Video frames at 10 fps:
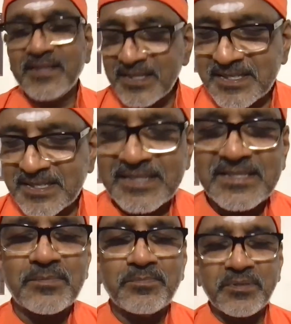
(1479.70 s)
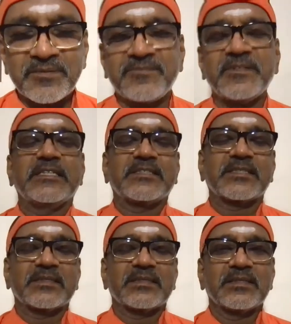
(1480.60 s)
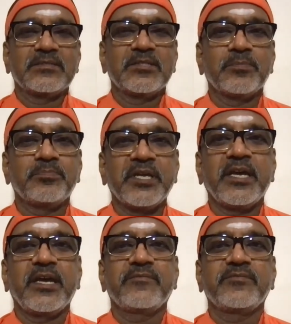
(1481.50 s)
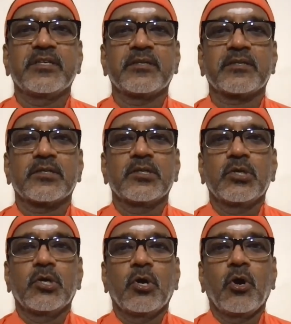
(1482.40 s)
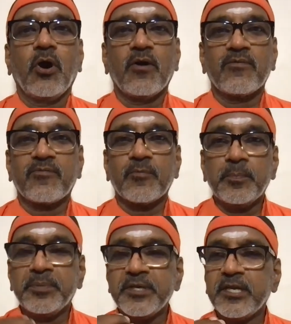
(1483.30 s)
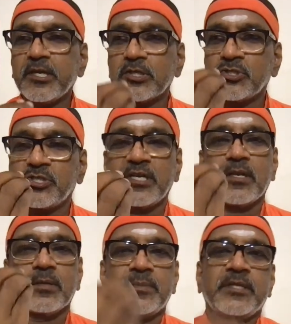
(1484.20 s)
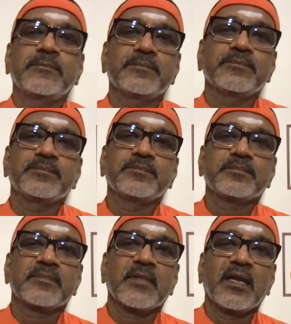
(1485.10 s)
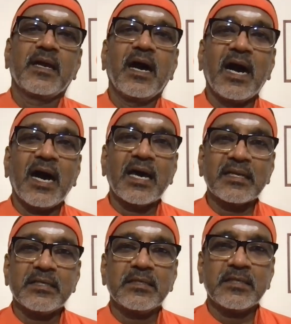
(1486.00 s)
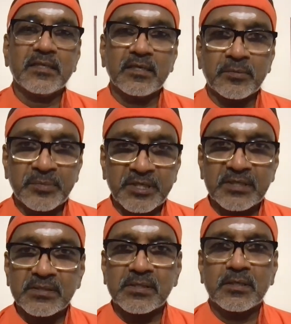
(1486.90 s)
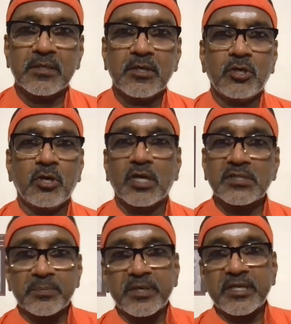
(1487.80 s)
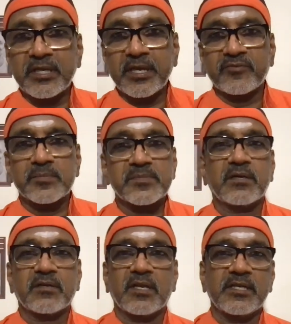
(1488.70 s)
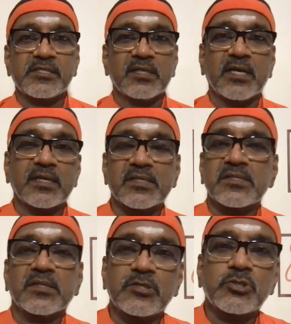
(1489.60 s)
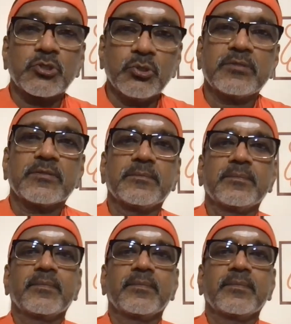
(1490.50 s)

This doesn't befit the behavior of being a gentleman. Aryan here means not somebody came from Central Asia. That isn't the truth.